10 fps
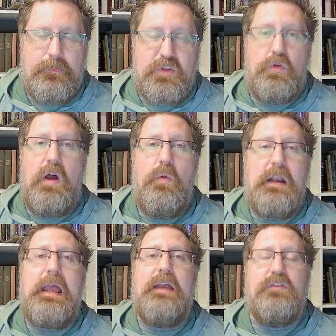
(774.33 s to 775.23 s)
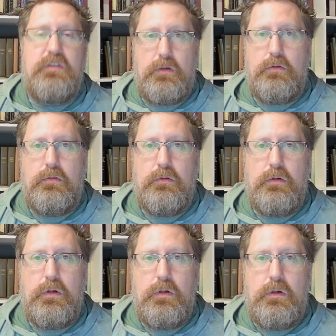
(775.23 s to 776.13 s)
So I want to ask you,
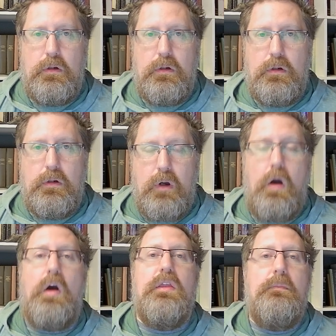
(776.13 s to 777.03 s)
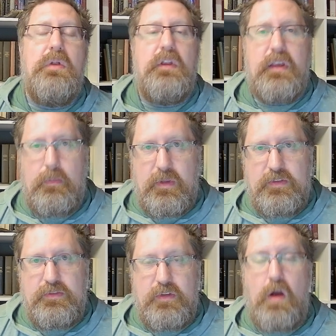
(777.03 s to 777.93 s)
are the polygamists,
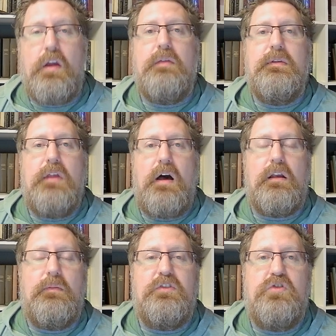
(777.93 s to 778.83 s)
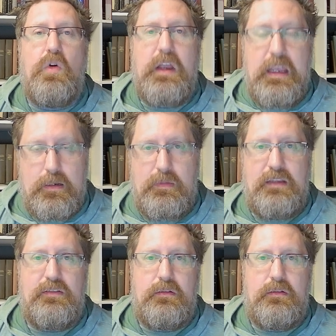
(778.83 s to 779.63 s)
are the monogamists your enemies?